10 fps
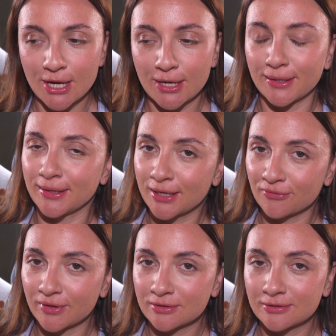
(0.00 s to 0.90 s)

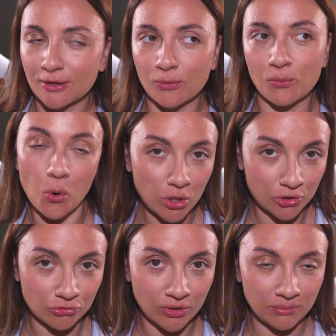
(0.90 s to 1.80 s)
liquid or
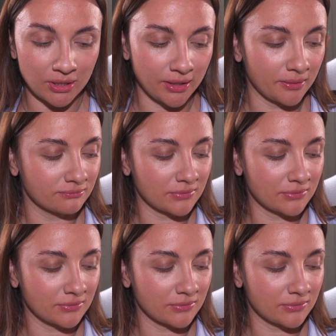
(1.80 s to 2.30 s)
creamy